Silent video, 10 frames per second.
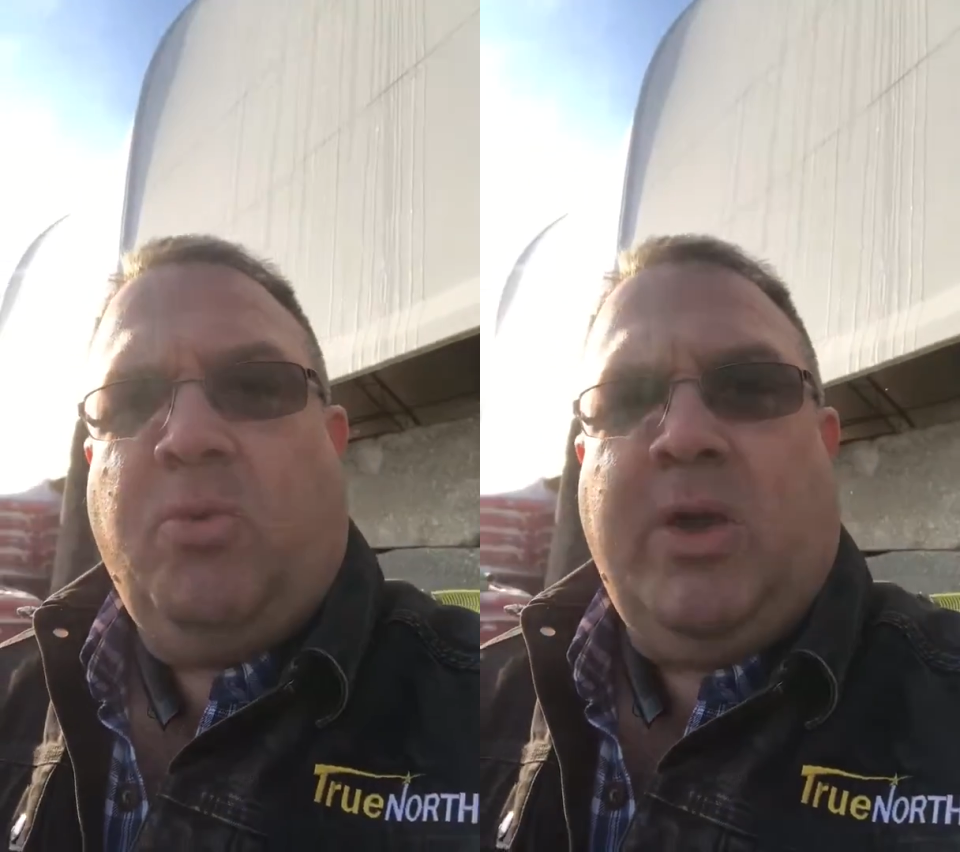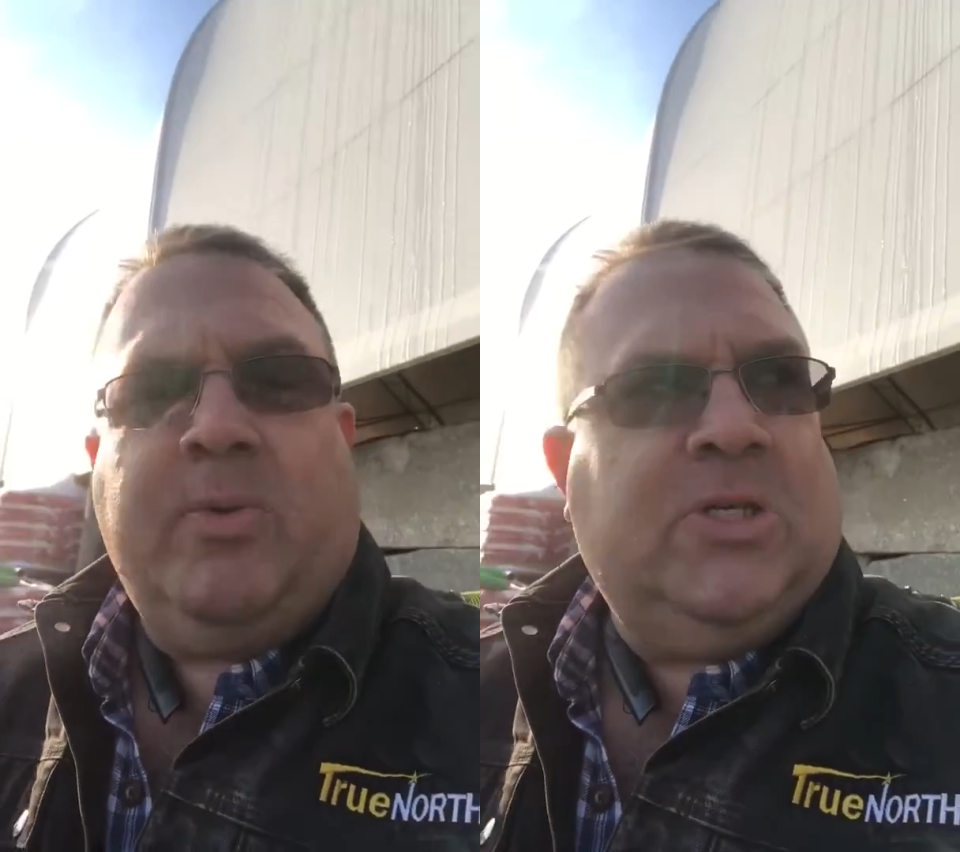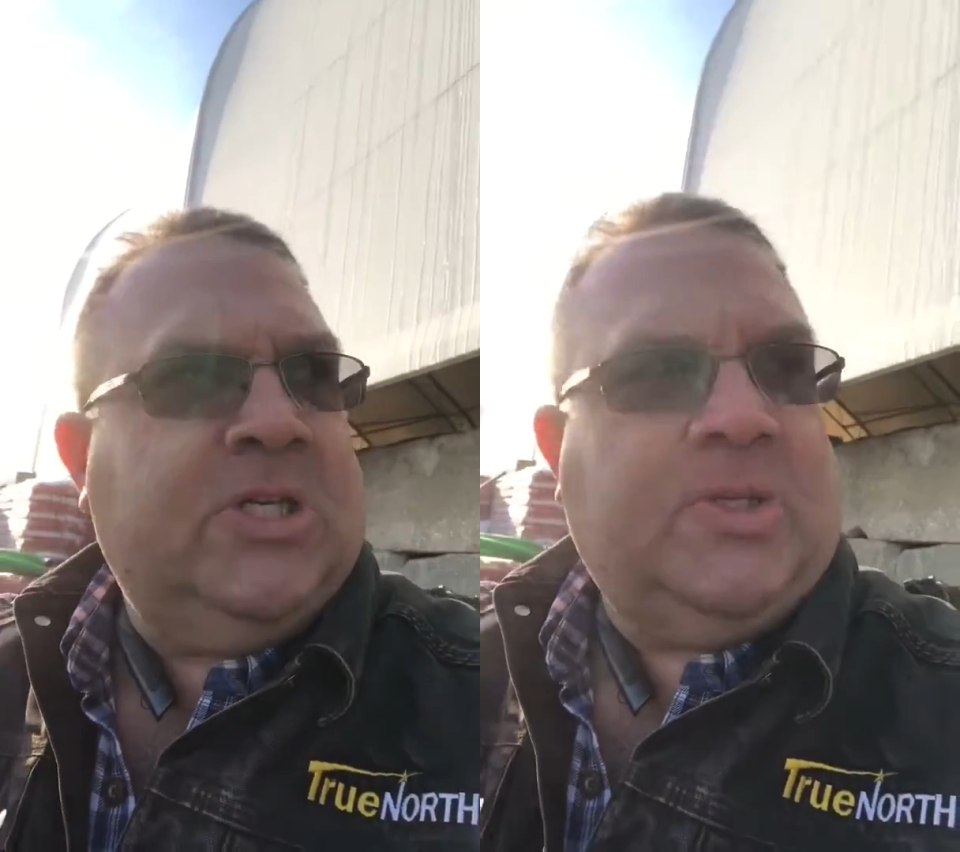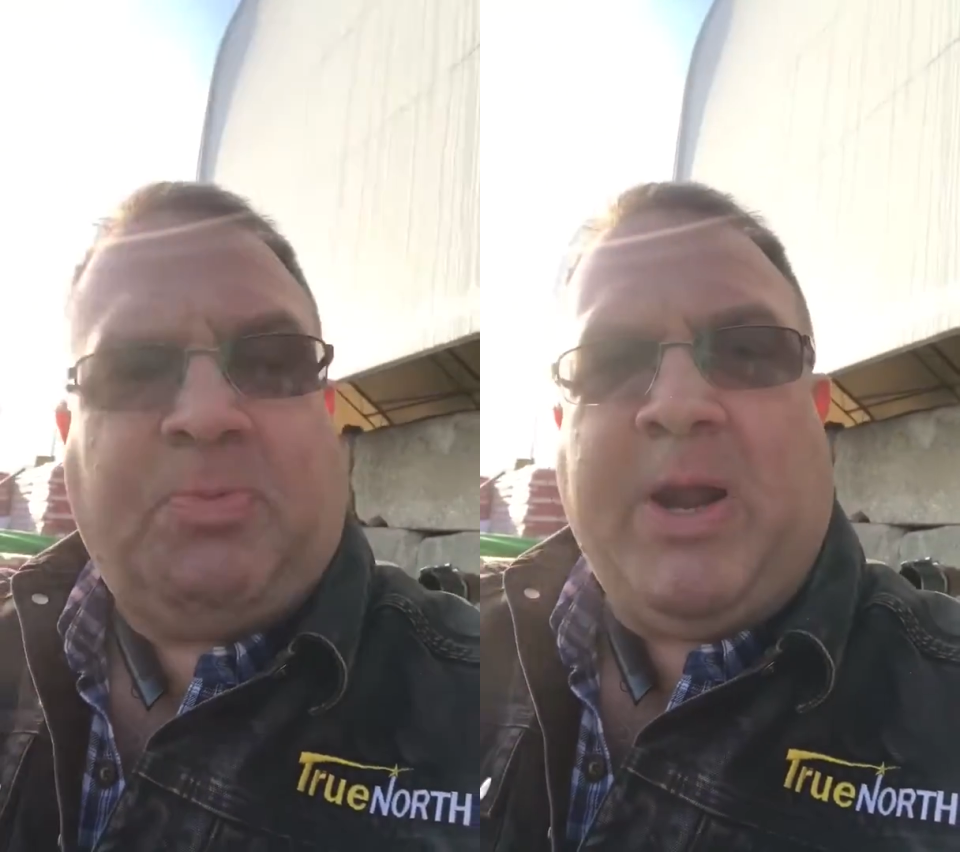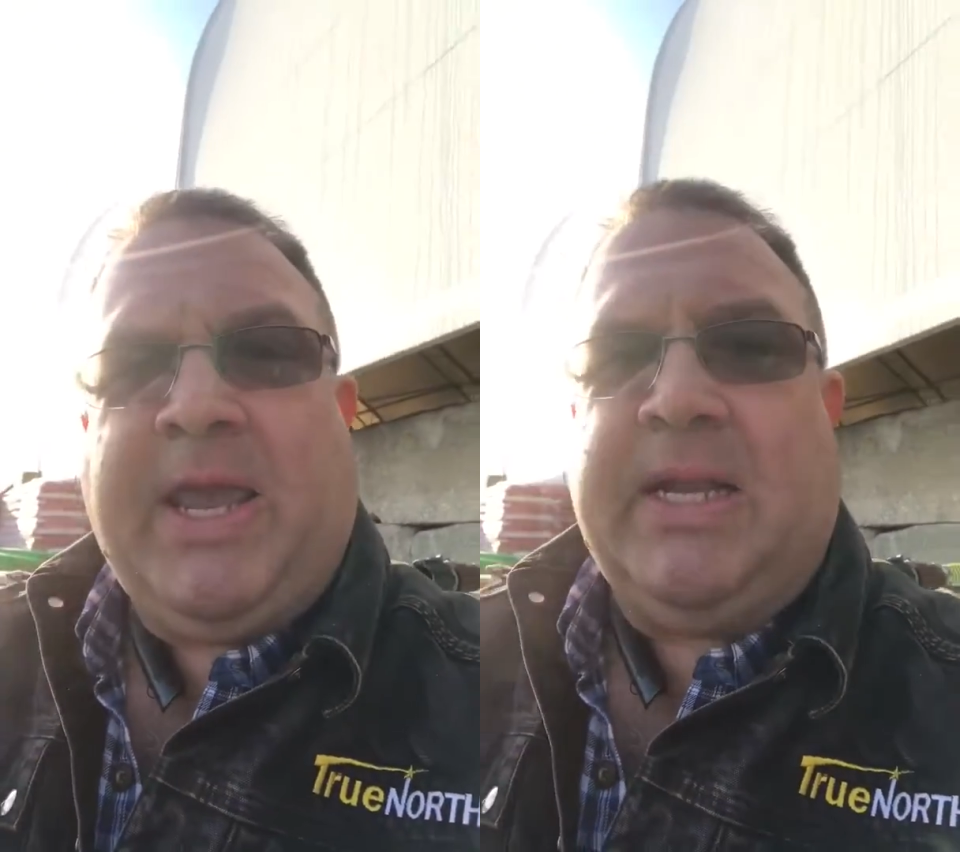we would just
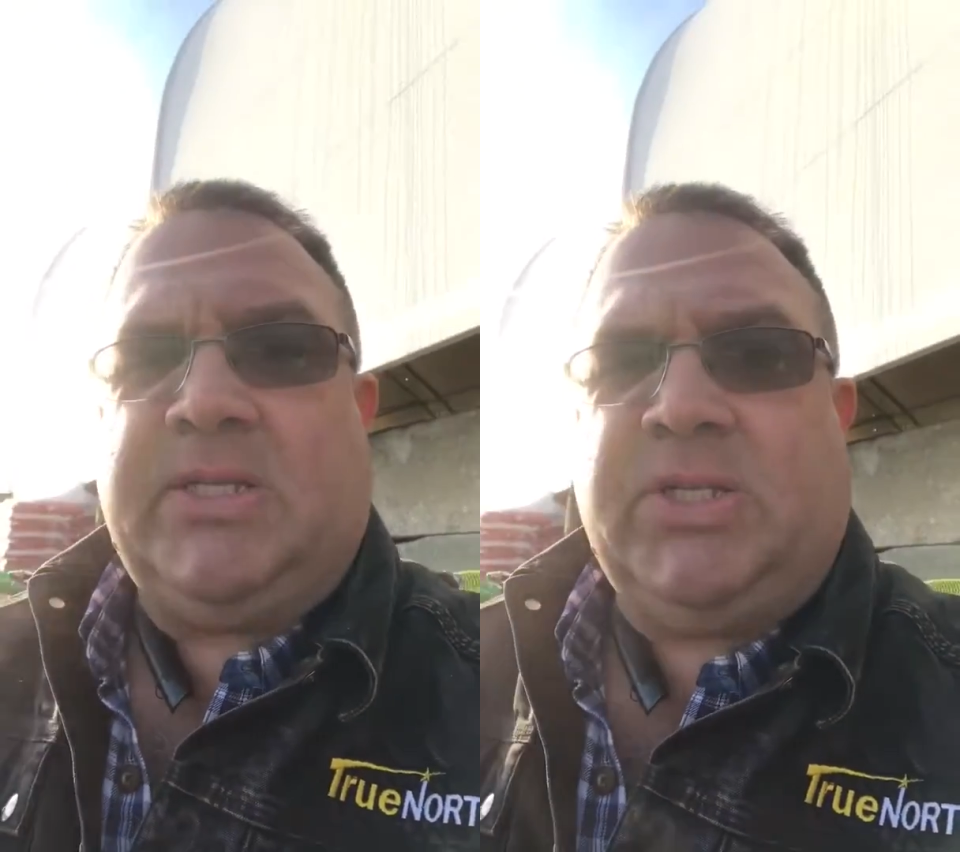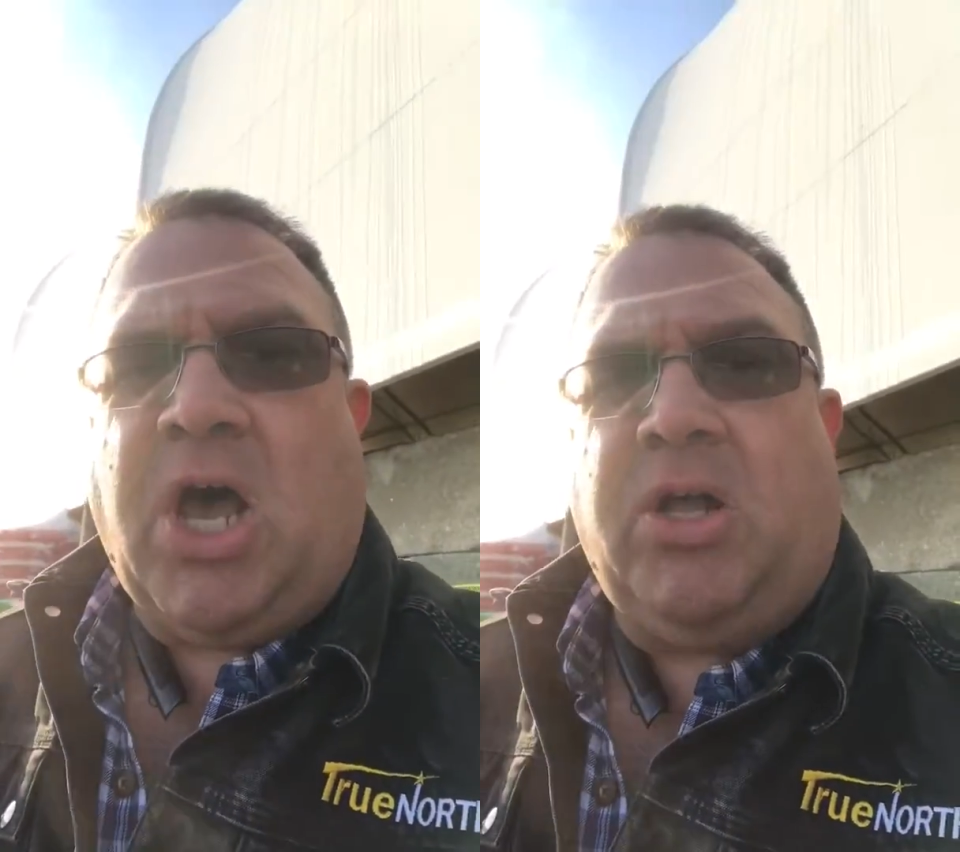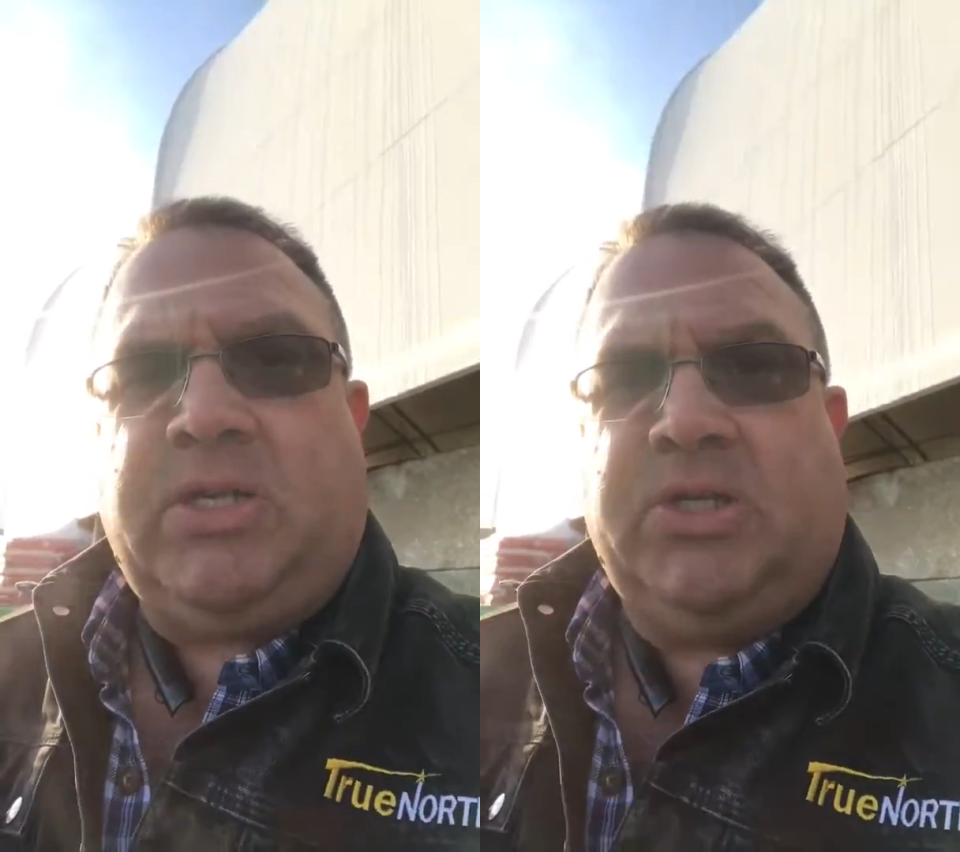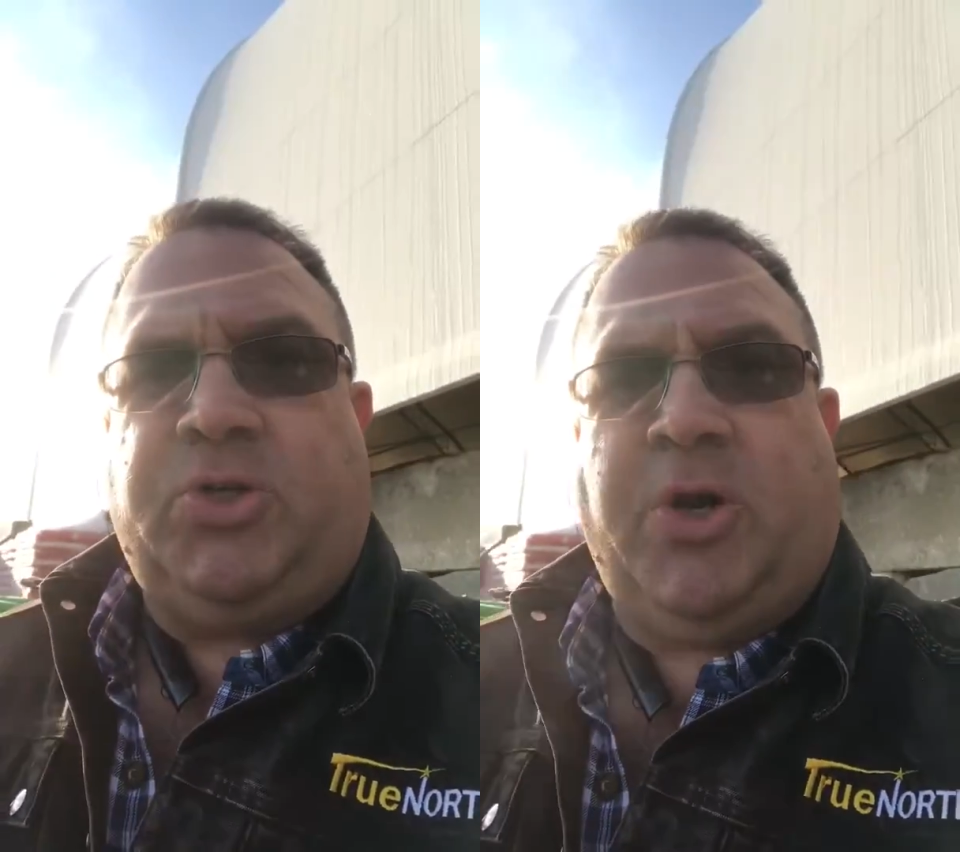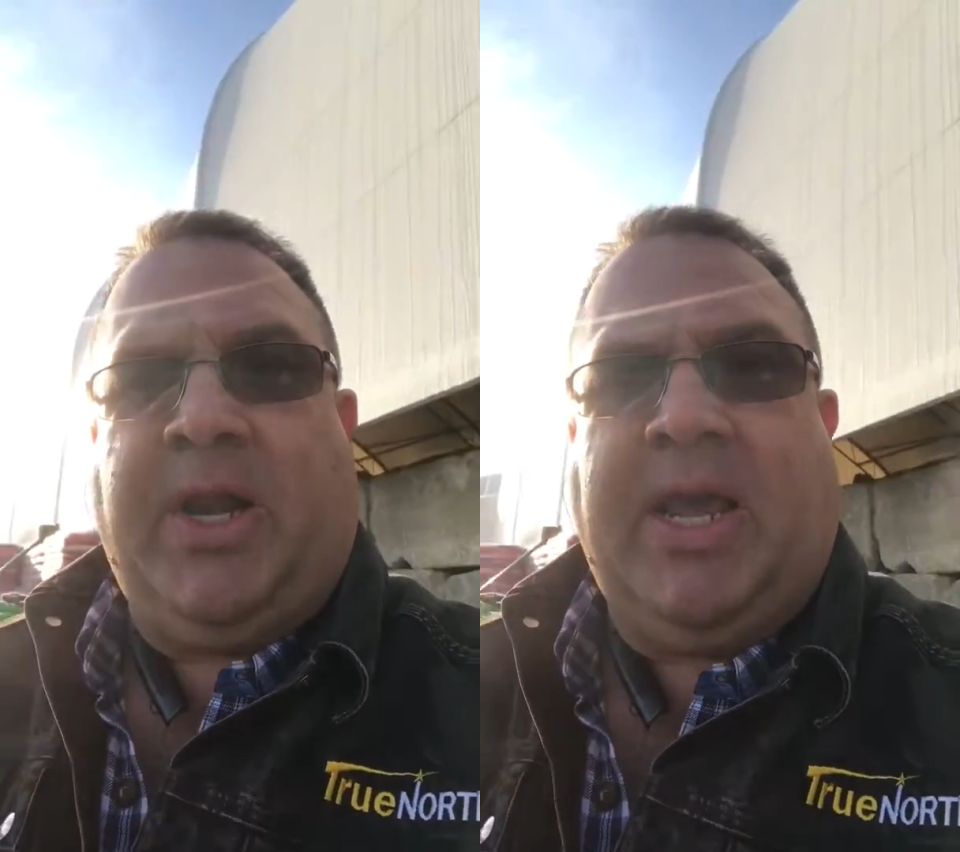bring in salt and
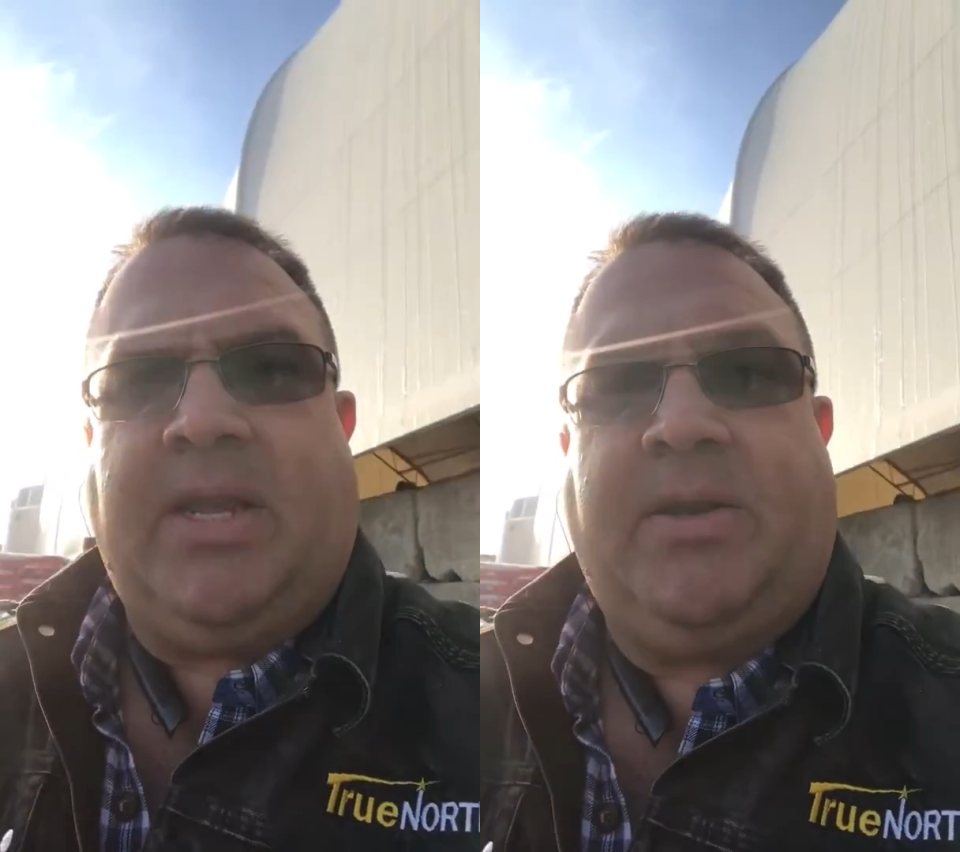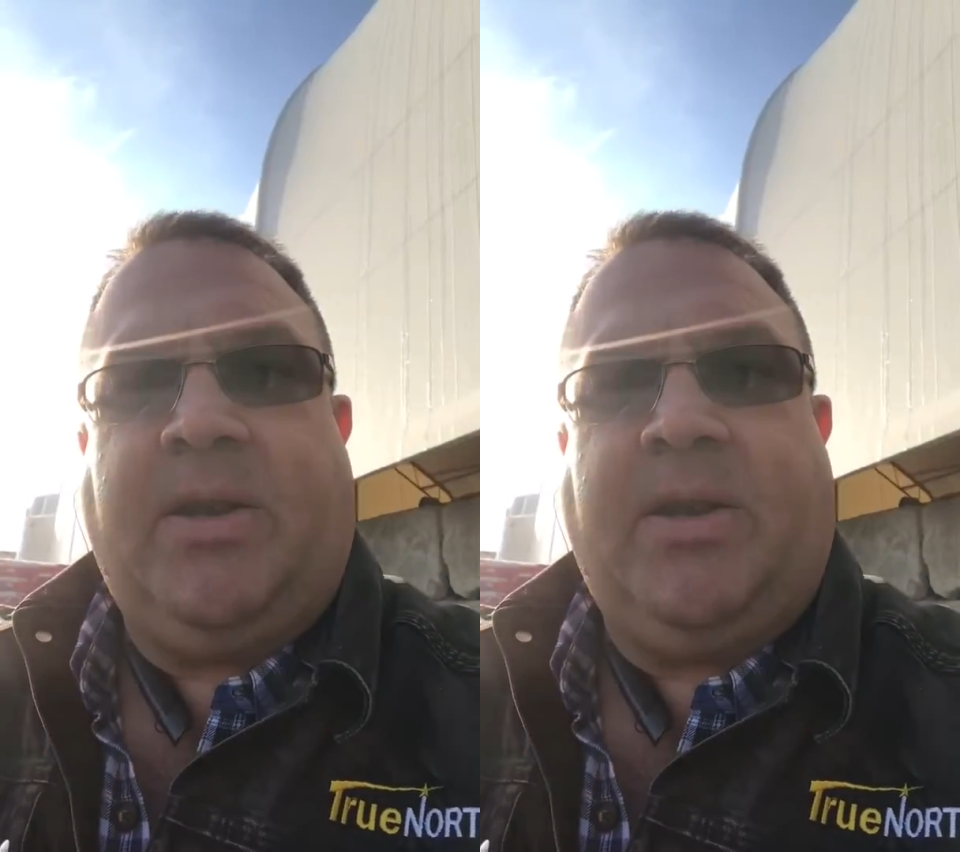treat it